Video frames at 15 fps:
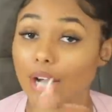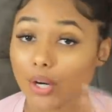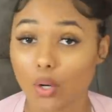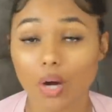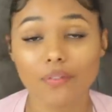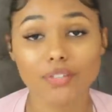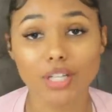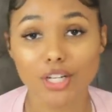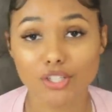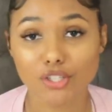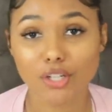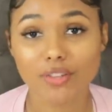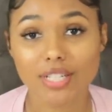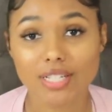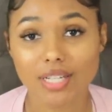I know I've touched
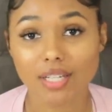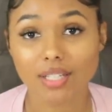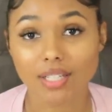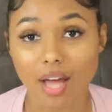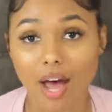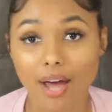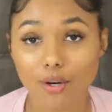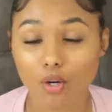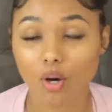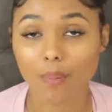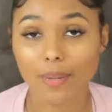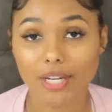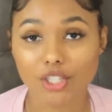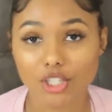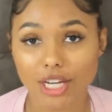on this a lot on
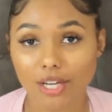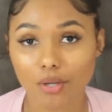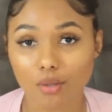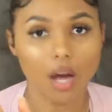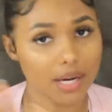my channel.